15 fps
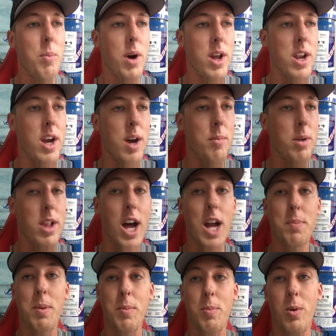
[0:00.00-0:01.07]
But a
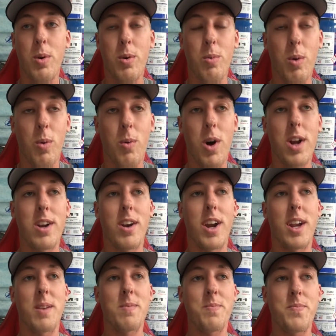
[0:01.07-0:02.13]
lot of people were
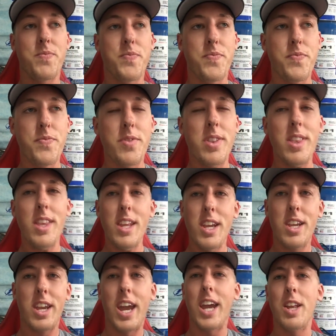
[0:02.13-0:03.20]
wondering,
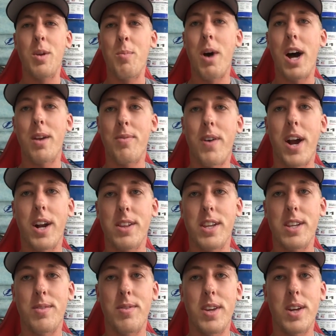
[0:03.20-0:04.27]
can you modify your
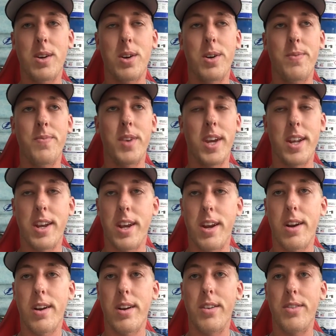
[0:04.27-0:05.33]
lease vehicle? And
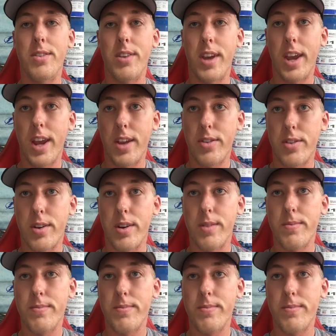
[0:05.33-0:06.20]
here is the answer.